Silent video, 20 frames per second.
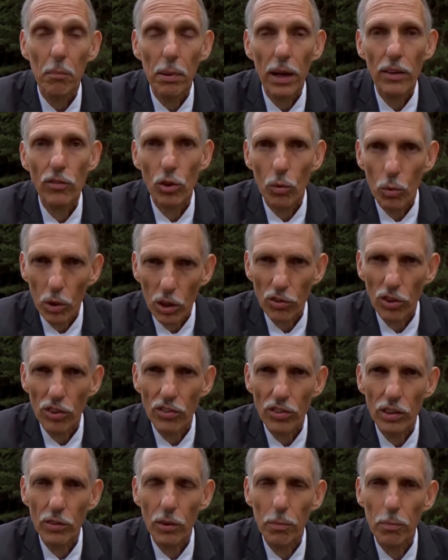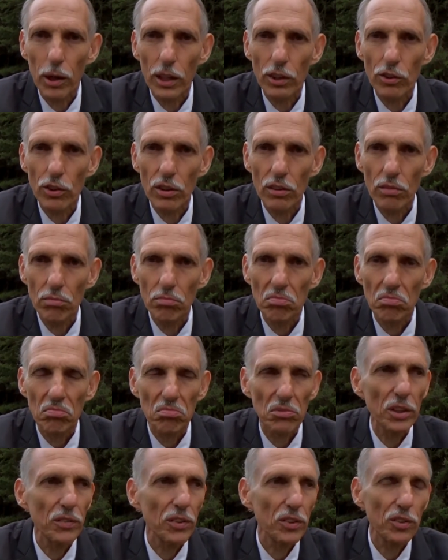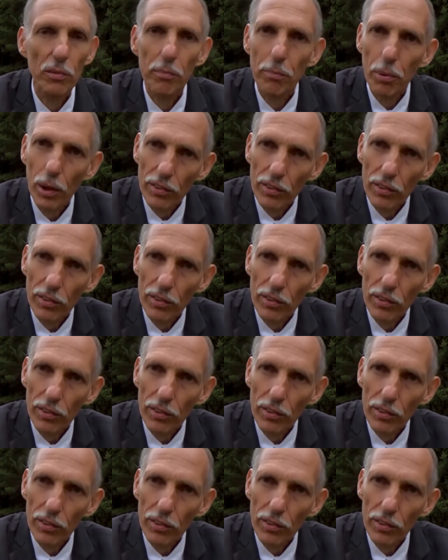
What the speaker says: Pastor Wilson's under pressure, division